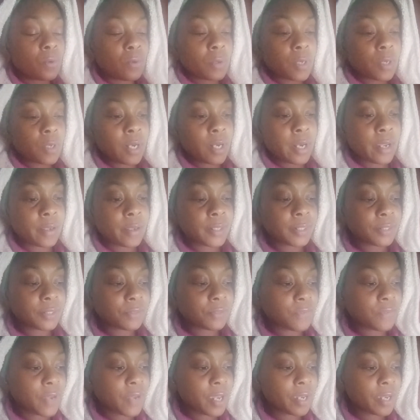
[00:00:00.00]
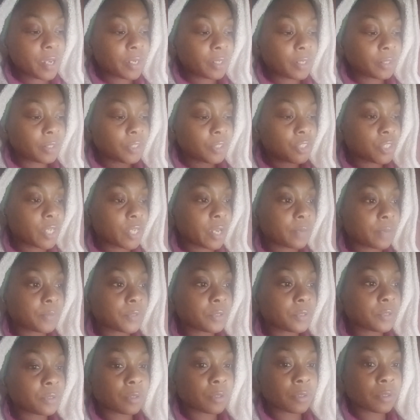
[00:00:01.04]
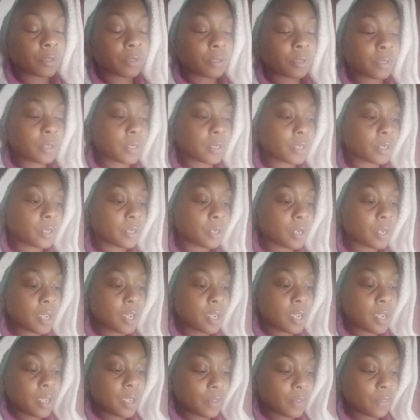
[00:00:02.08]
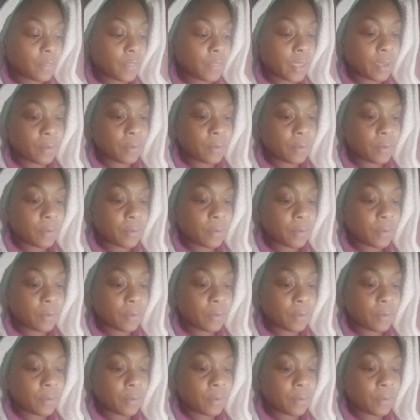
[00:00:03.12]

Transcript: let's find the chapter that